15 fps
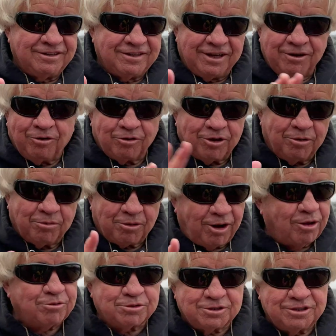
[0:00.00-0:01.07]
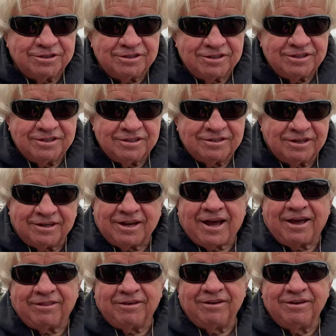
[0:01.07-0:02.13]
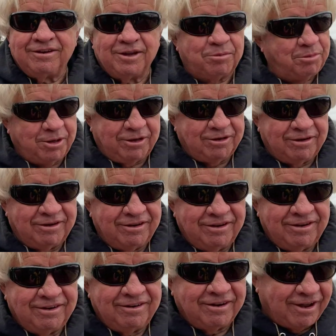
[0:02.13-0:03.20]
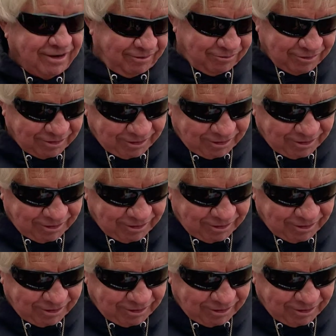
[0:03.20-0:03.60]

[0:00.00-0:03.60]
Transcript: that don't come close to tithing a million, not even